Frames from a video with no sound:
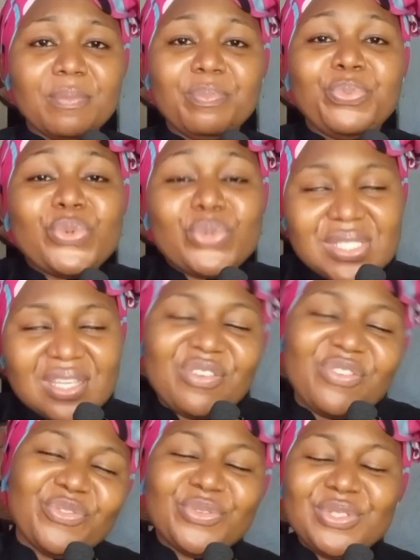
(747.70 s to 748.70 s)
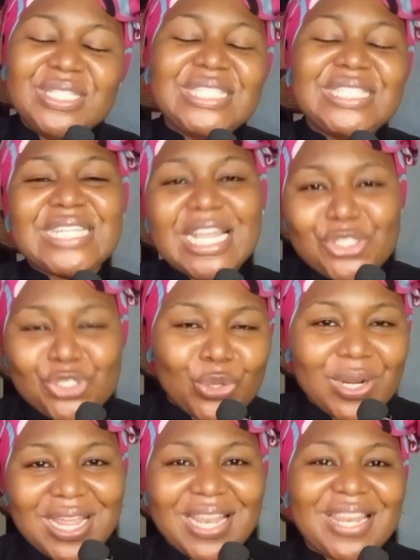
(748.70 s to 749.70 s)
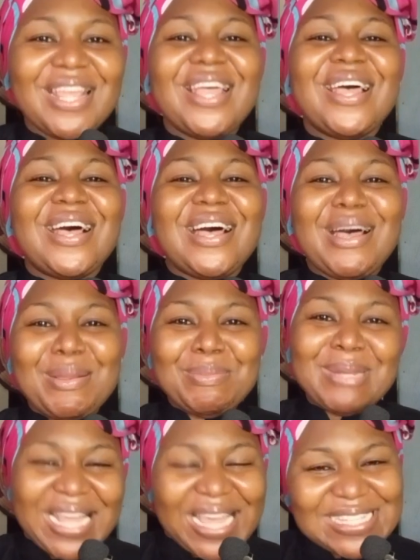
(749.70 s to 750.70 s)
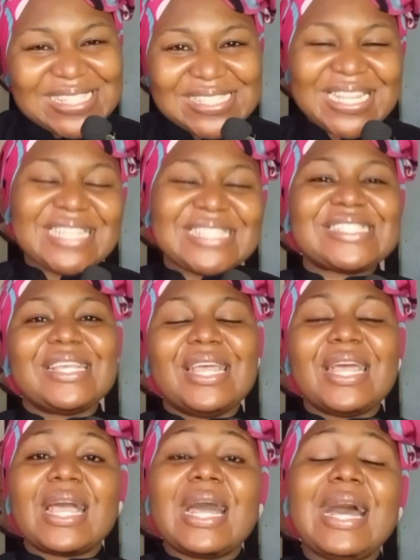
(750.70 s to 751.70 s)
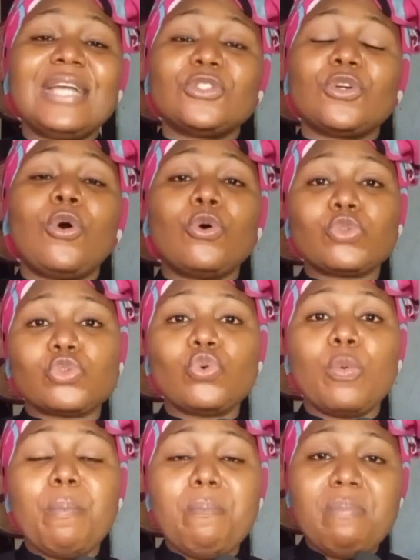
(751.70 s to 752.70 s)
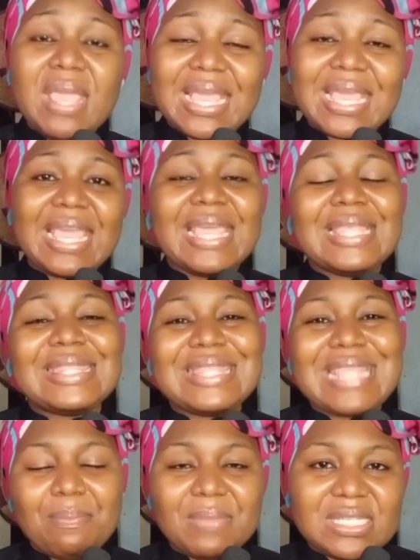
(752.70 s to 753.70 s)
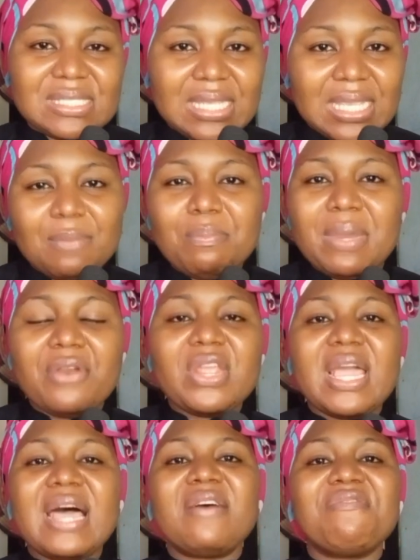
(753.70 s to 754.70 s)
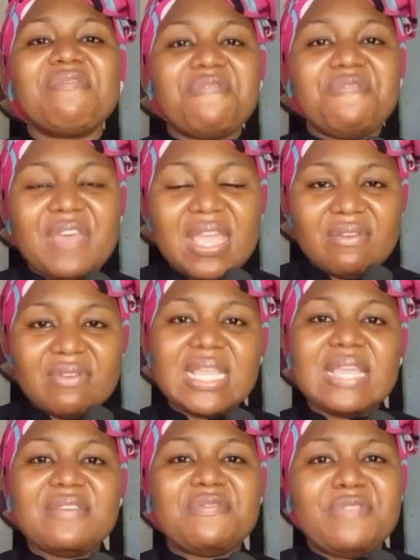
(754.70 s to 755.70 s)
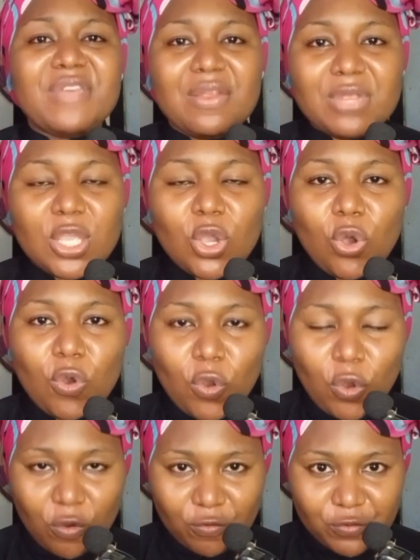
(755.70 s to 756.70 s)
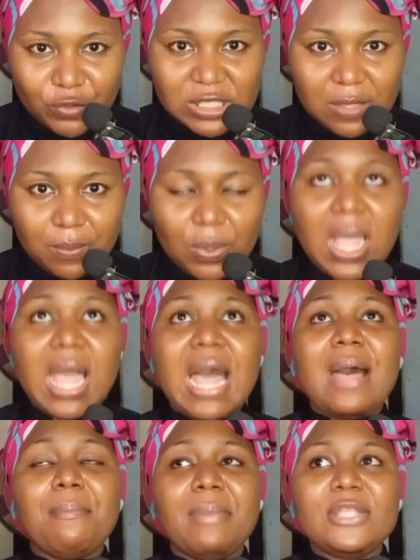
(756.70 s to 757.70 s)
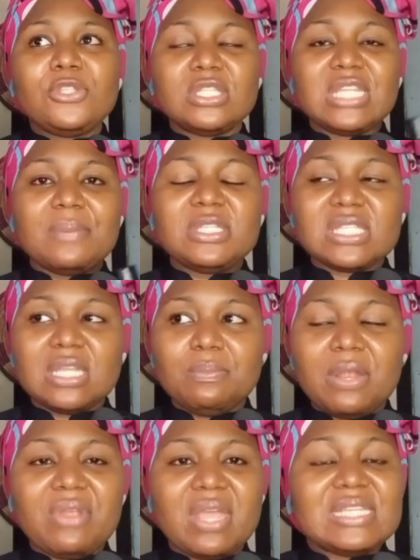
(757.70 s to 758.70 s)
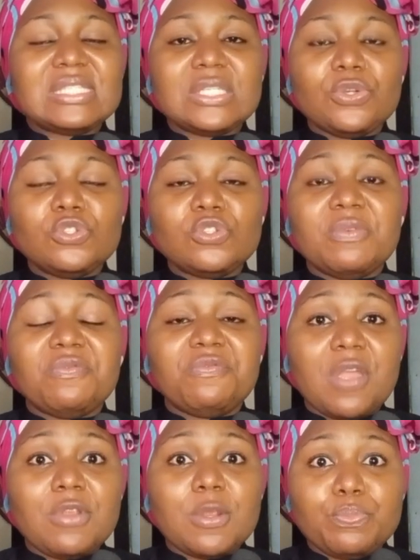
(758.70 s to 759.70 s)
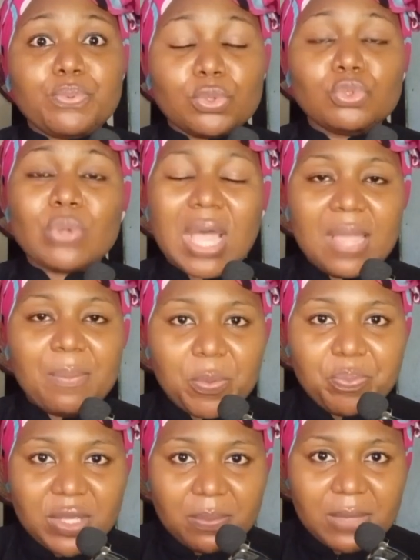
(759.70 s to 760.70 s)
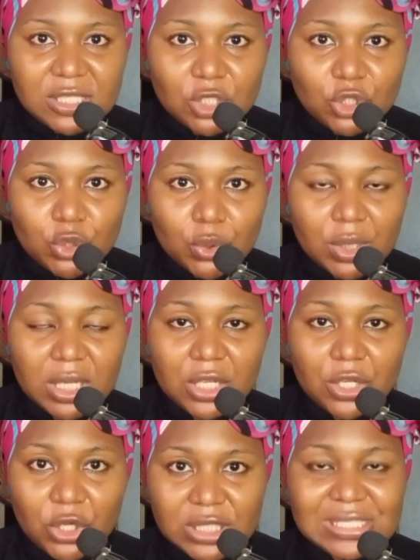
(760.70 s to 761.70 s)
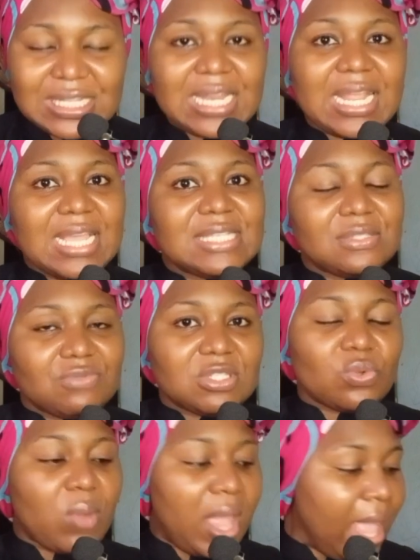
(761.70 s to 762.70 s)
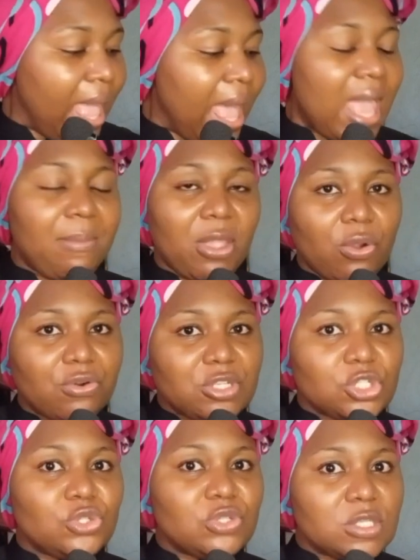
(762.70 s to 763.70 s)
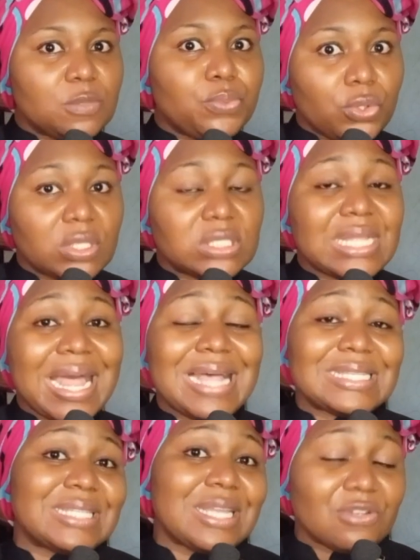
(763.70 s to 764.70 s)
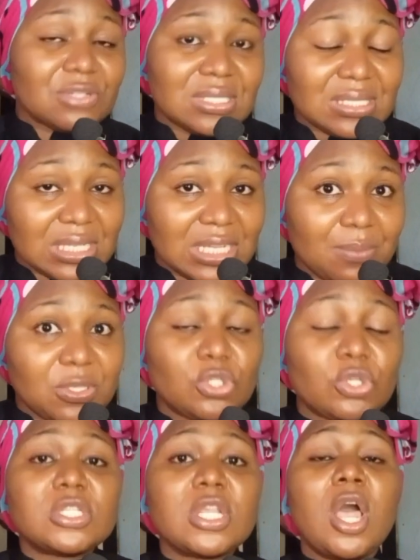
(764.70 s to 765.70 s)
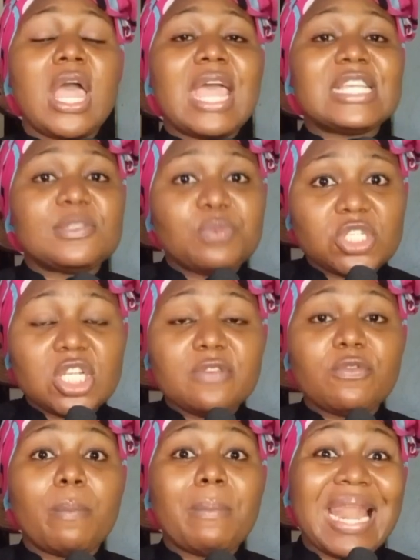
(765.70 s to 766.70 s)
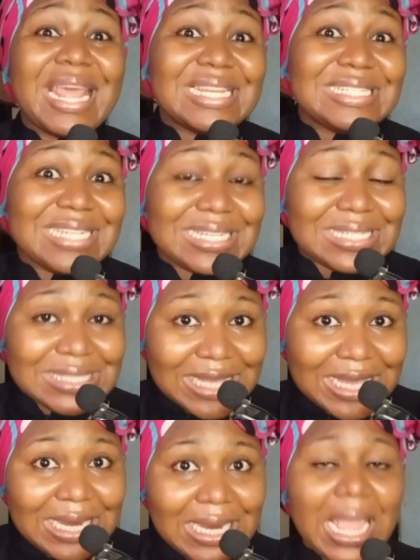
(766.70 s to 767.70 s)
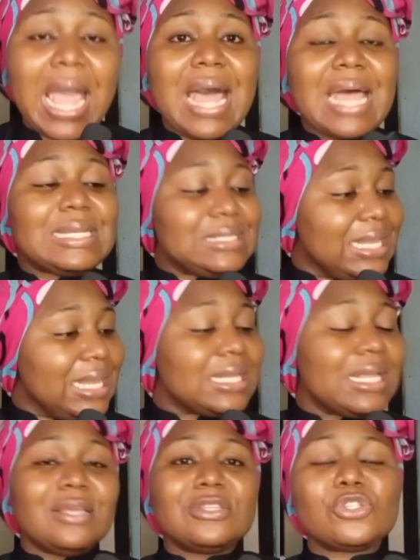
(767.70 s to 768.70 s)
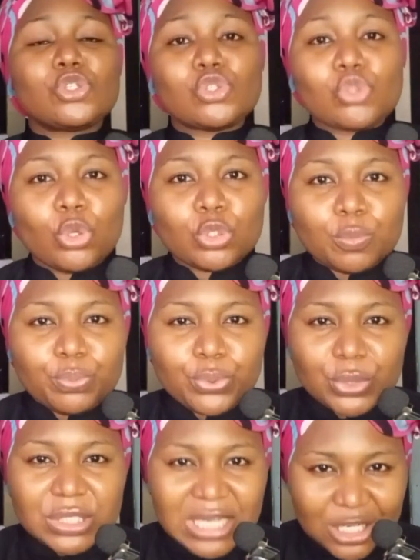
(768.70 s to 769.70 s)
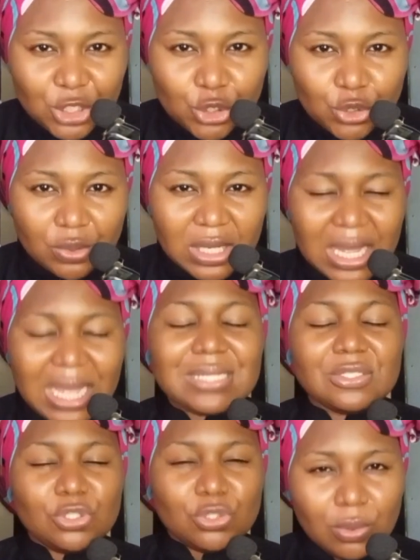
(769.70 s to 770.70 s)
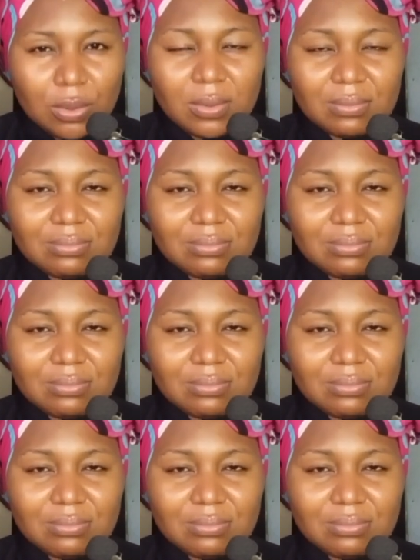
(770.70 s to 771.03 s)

beautiful natural light that can also make a damaged skin barrier very uncomfortable. And mind you, a damaged skin barrier is going to be very prone to hyperpigmentation. You understand? Hence the reason why I'm encouraging using products that has tyrosinase inhibitors, especially for melanated skin, and then sun protection. And you know,